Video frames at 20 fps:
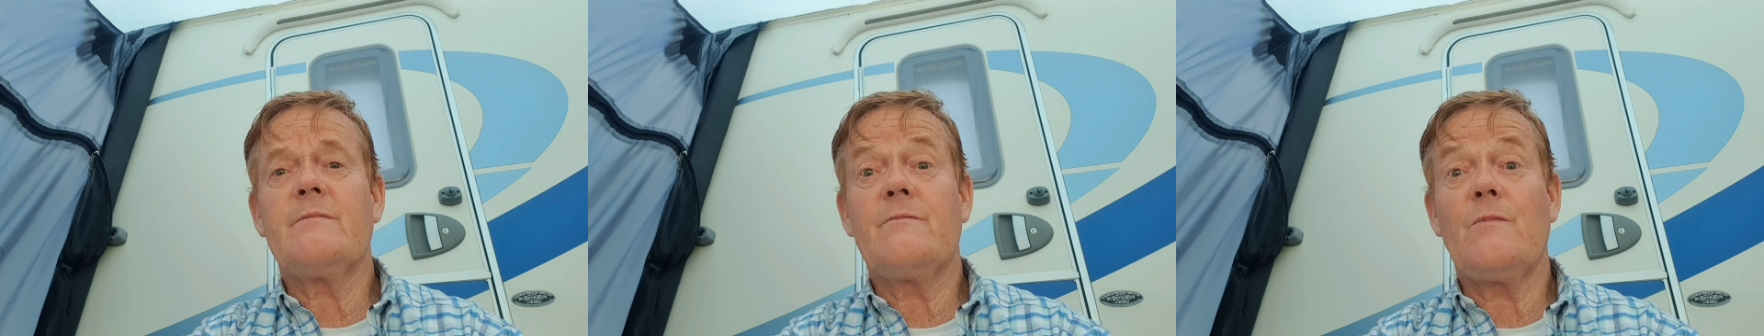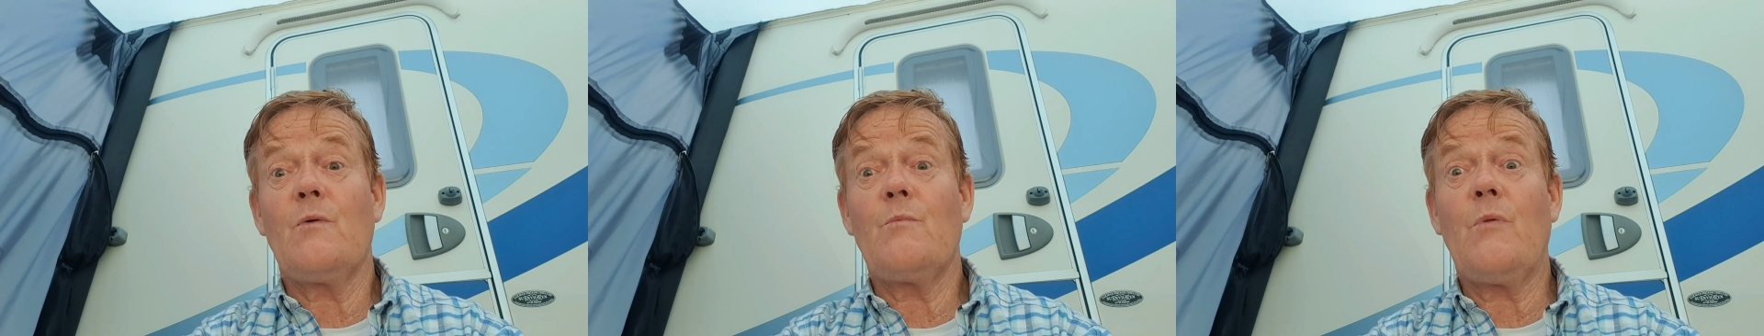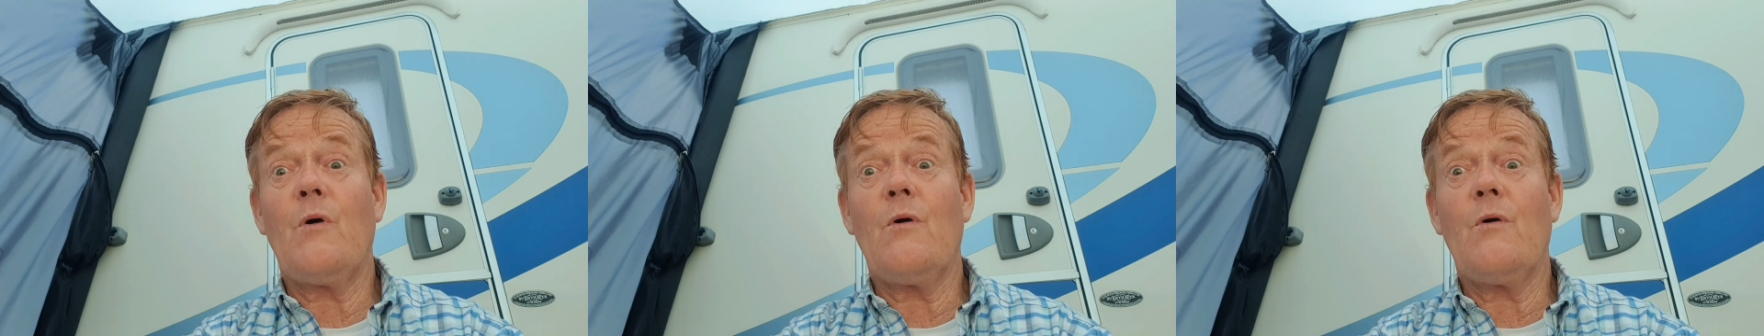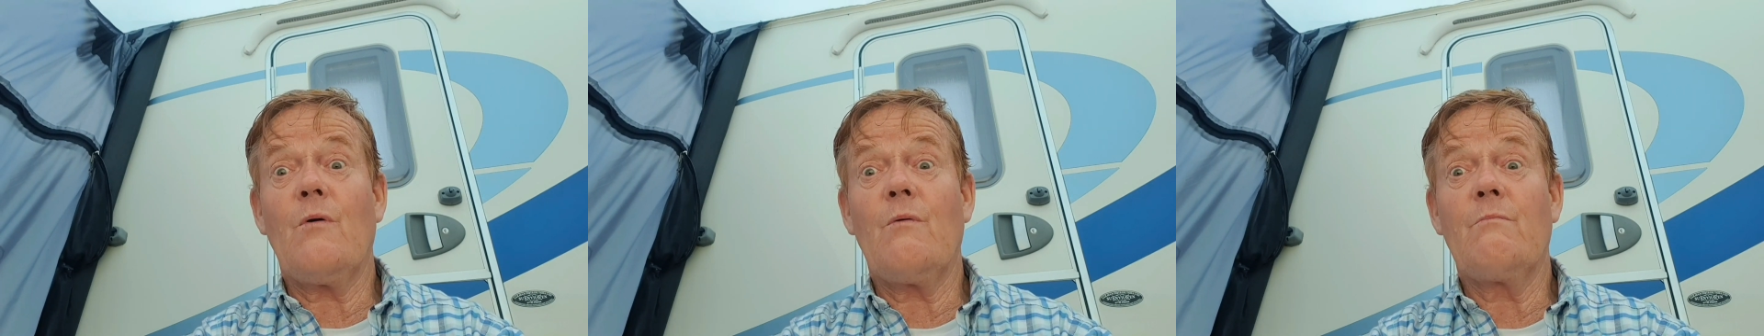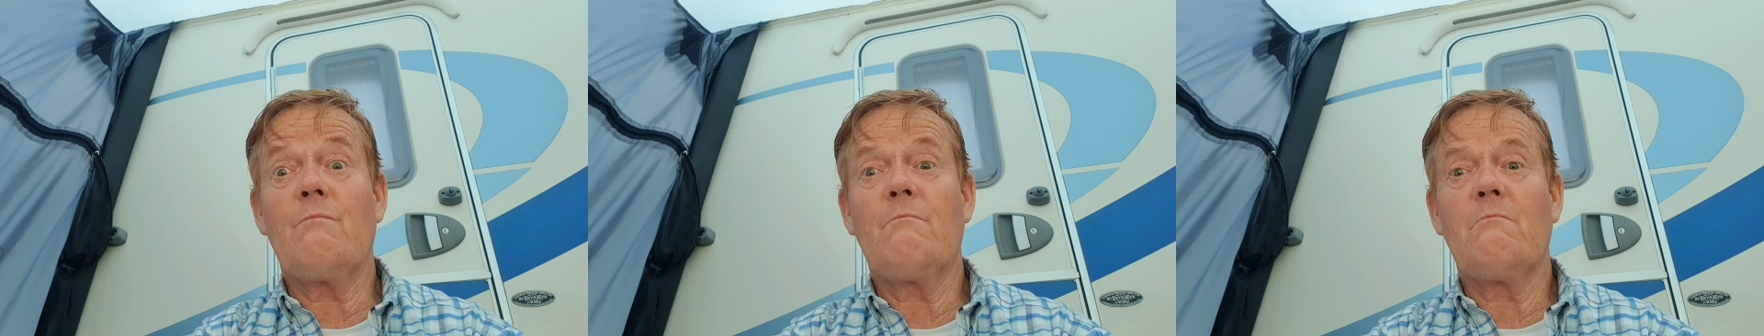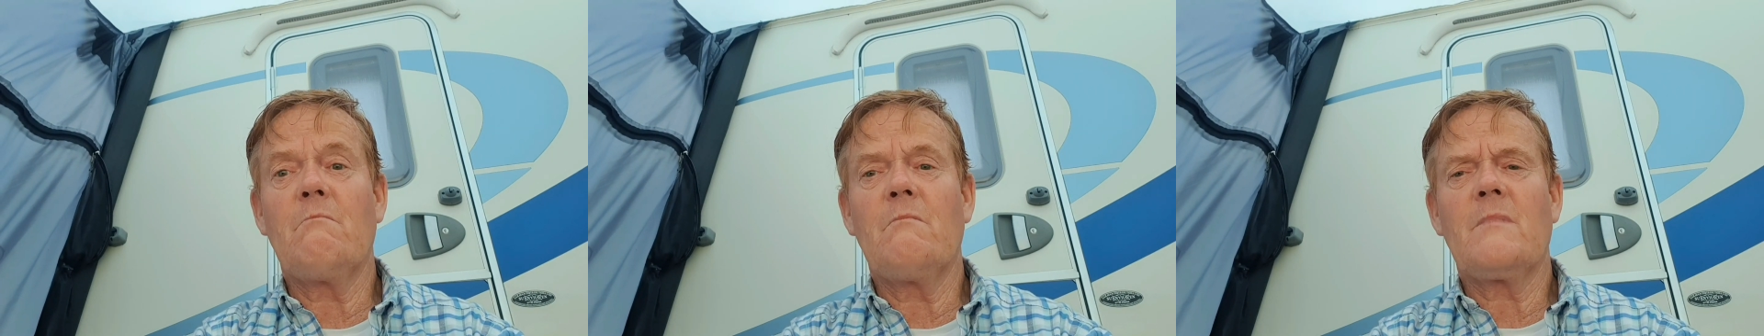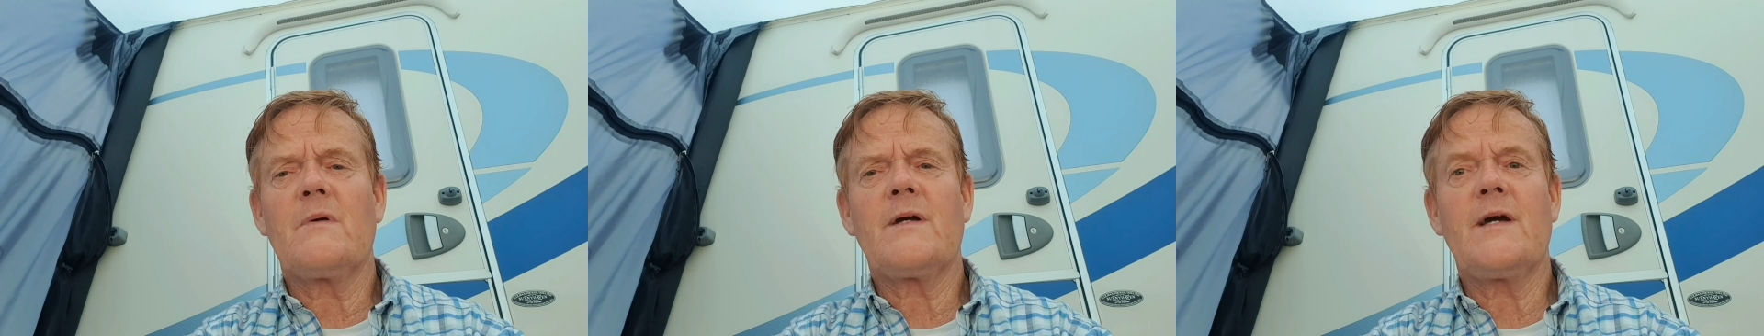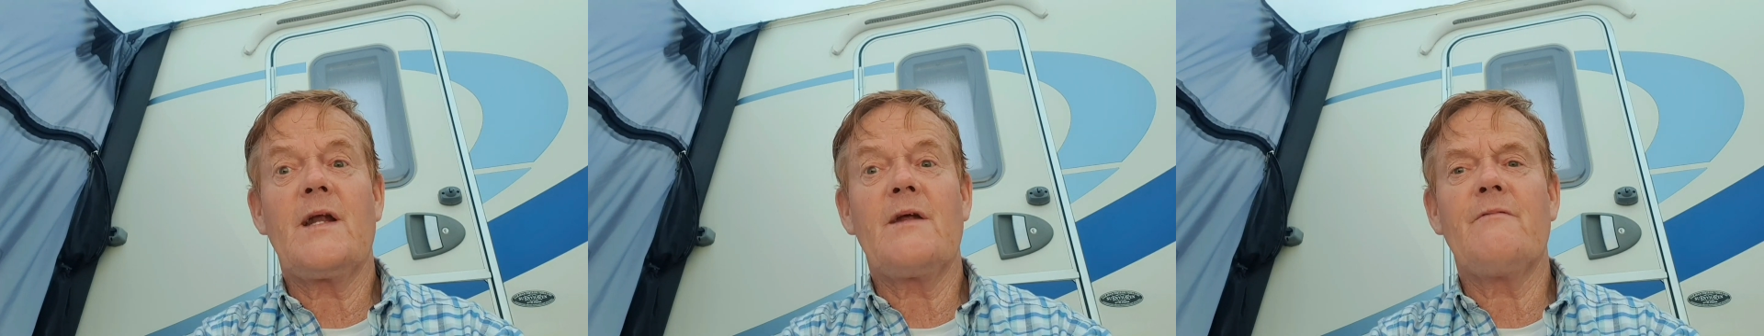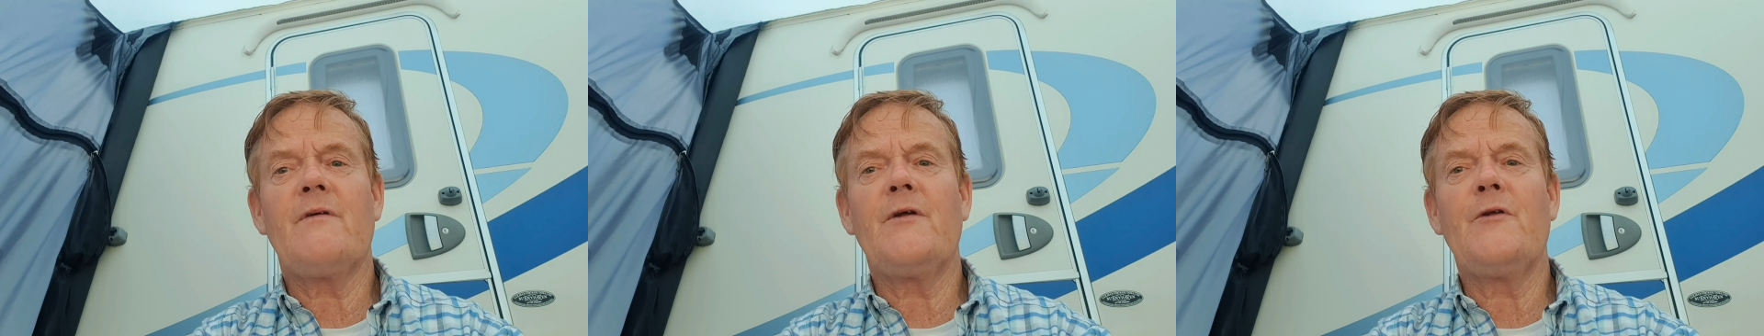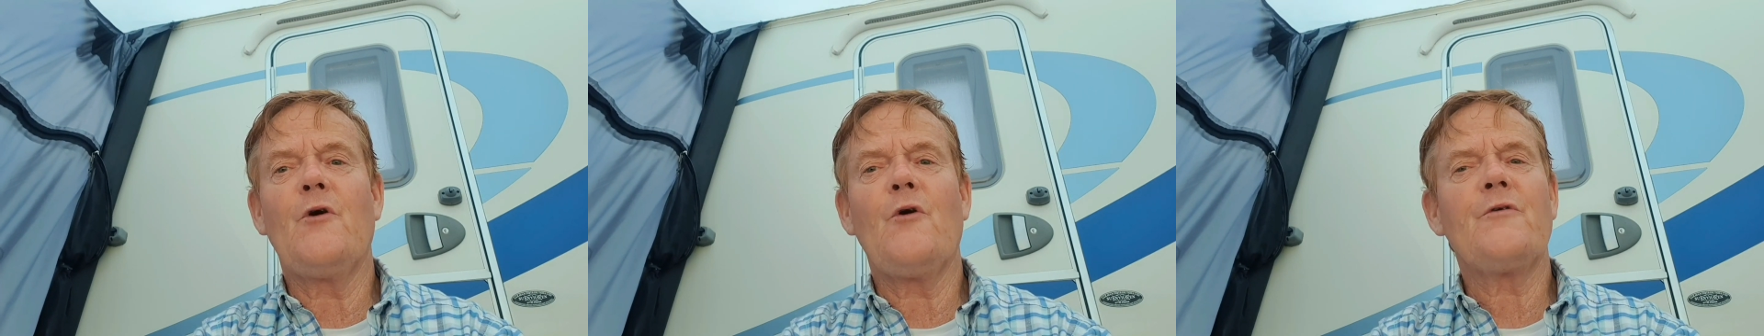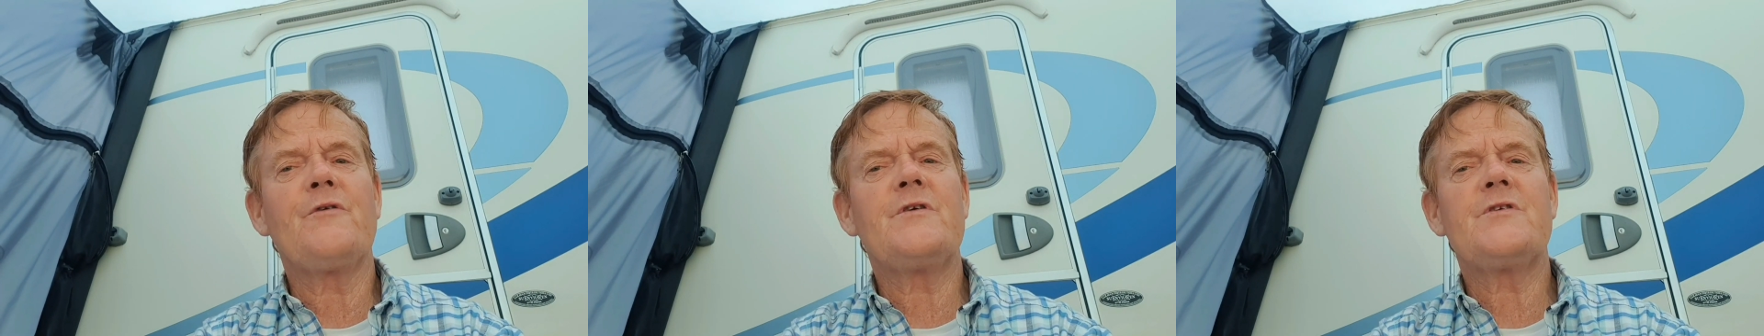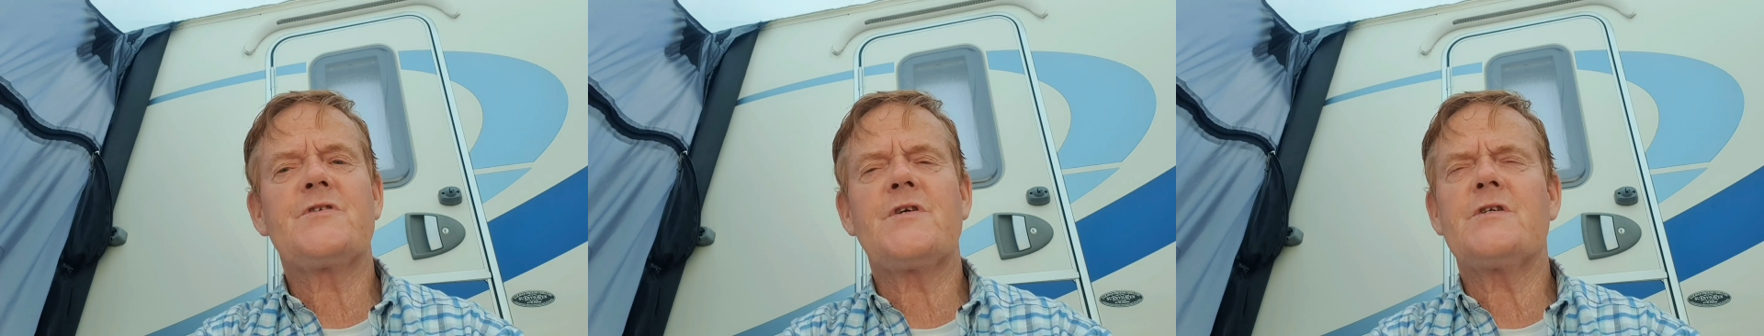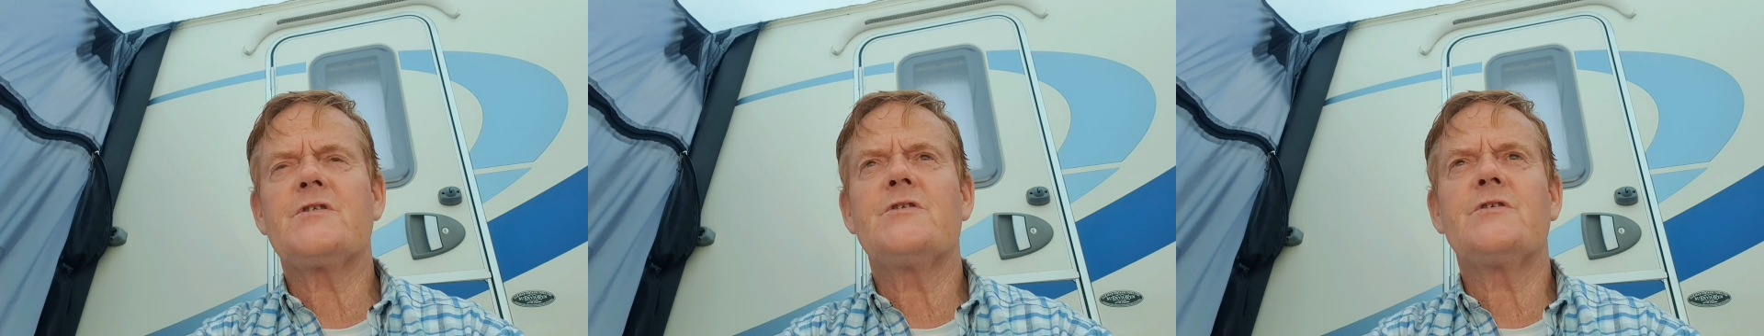no more Caravan
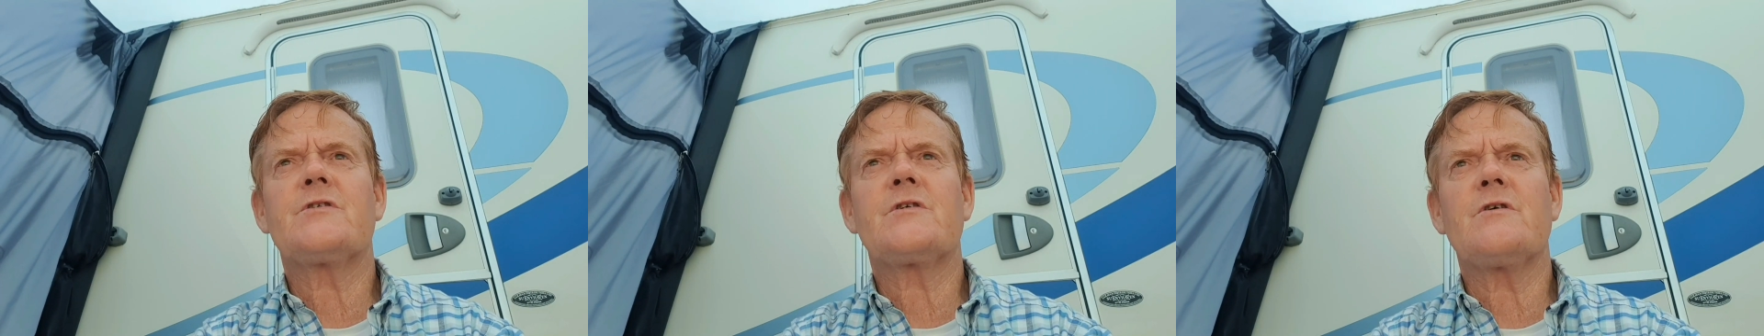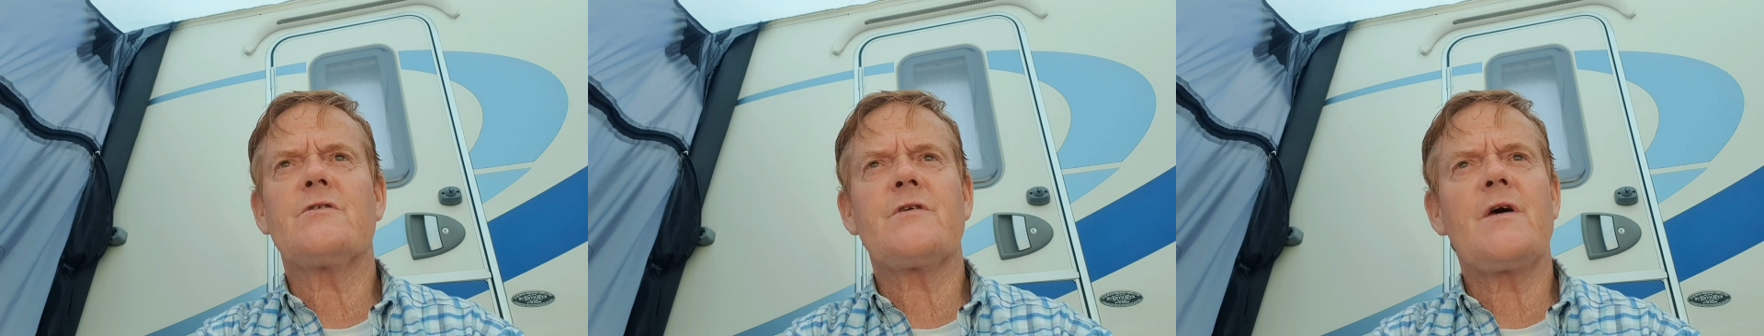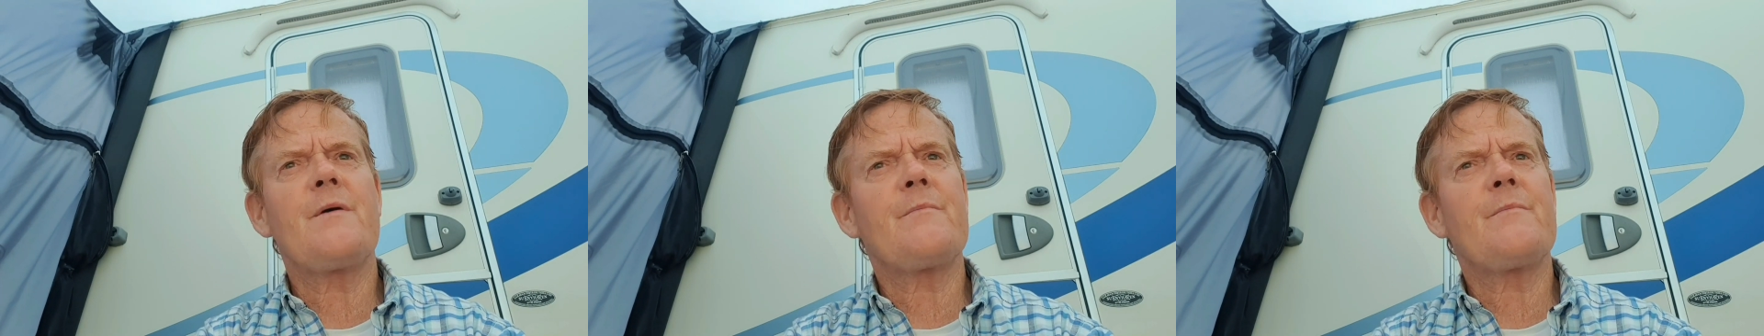Awning Sessions because